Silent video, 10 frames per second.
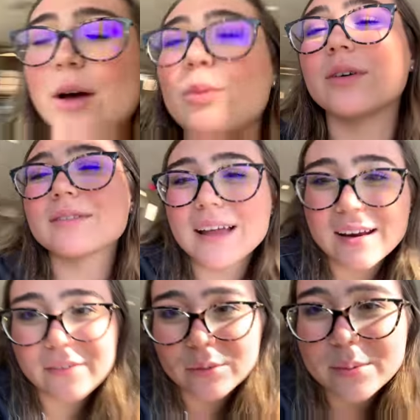Well, not
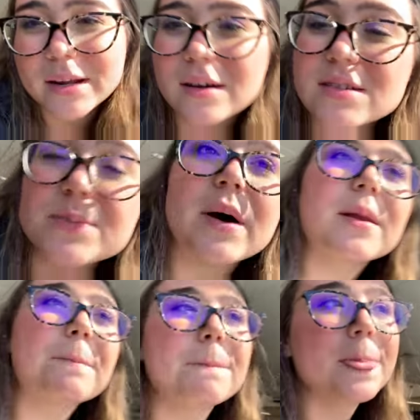everybody else, but,
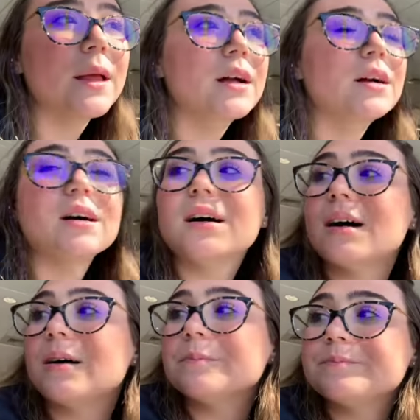
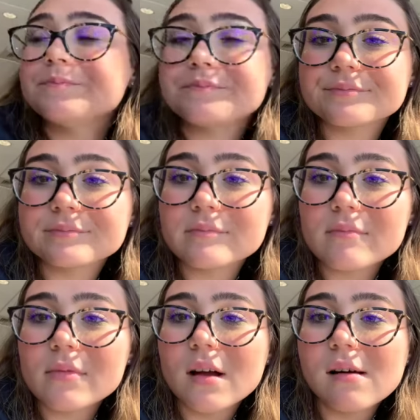
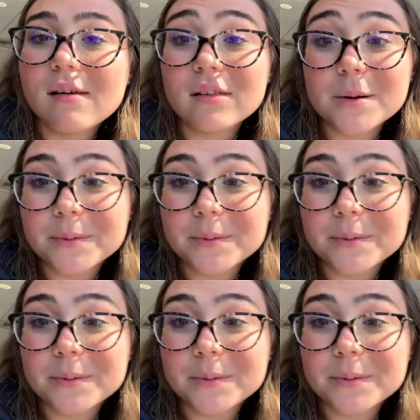um, they're